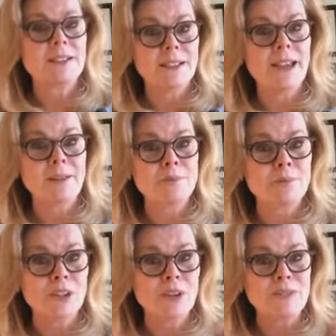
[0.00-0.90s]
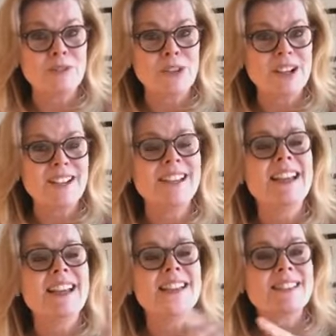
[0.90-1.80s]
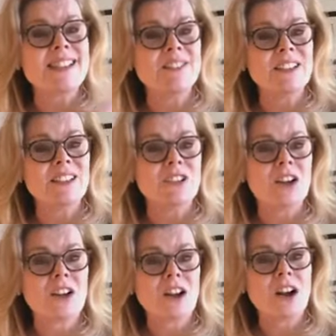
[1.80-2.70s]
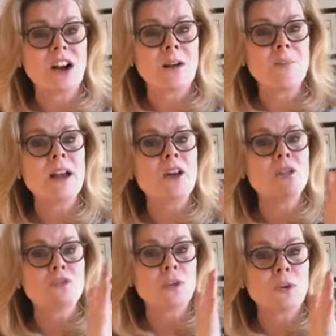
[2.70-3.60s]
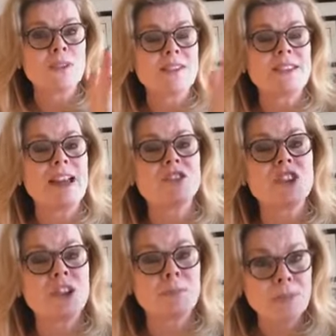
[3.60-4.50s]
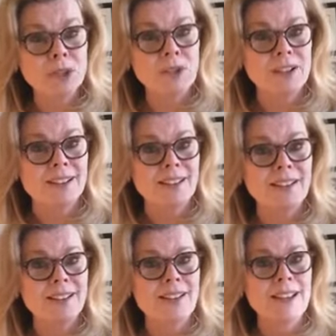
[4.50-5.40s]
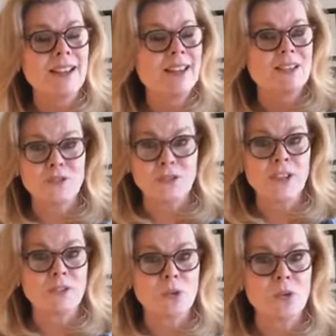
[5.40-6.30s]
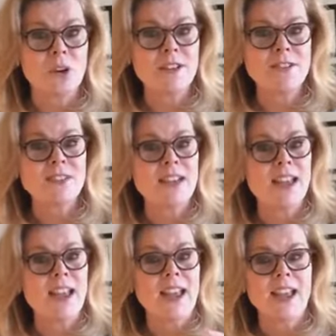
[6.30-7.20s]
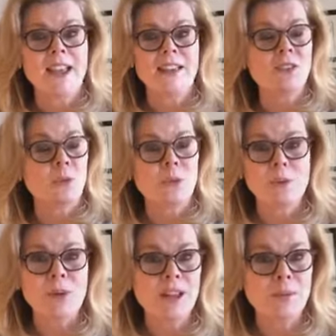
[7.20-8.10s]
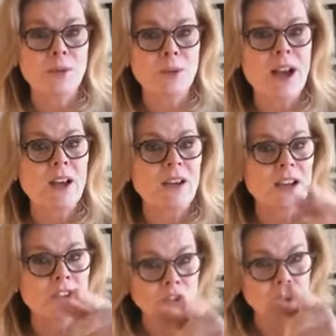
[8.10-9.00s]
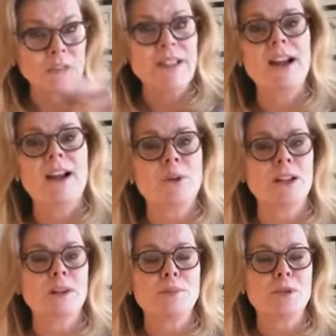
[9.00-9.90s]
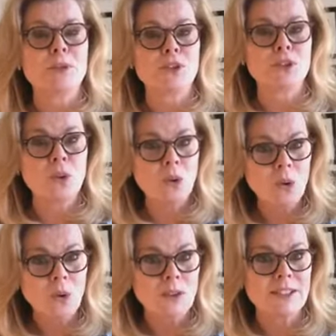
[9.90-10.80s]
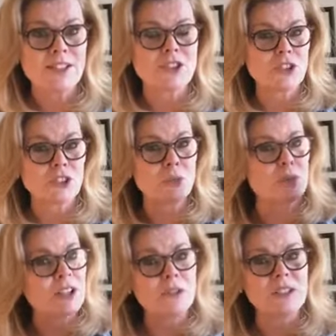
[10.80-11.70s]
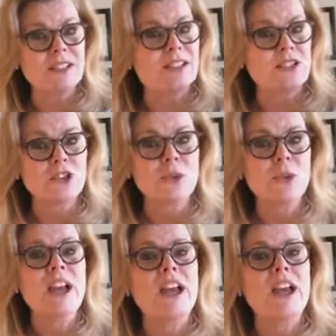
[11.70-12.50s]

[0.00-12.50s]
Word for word: yeah, you in for it? Savingdinner.com forward slash immunity. It's free, of course, and we will help you out. Julie, I will help you with your cold and show you what you need to do